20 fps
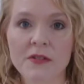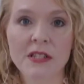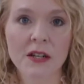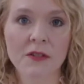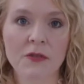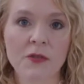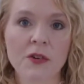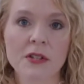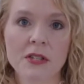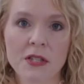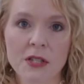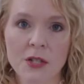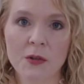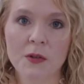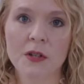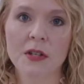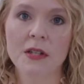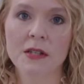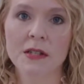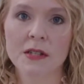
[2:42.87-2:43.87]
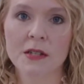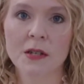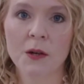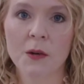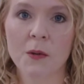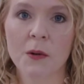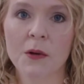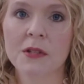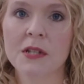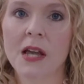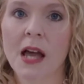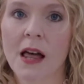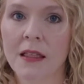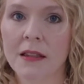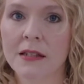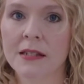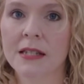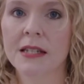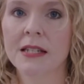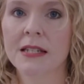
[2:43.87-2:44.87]
different students who are
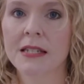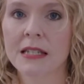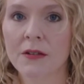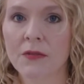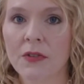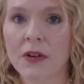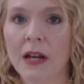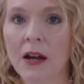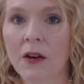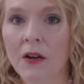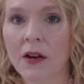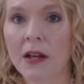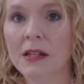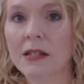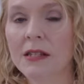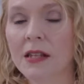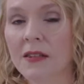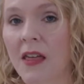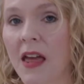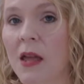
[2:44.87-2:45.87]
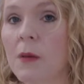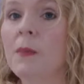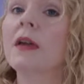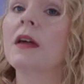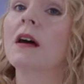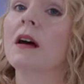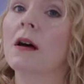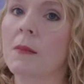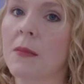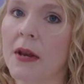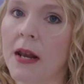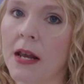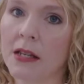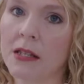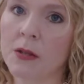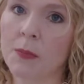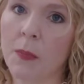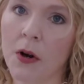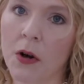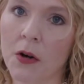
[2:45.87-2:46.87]
talented in different areas and they become an
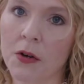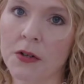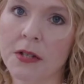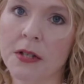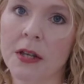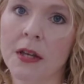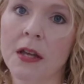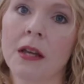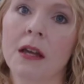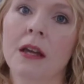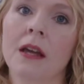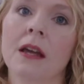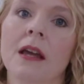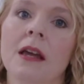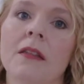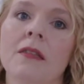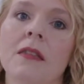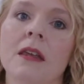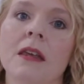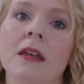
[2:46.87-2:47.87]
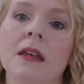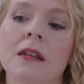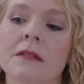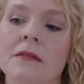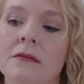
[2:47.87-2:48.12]
expert, and then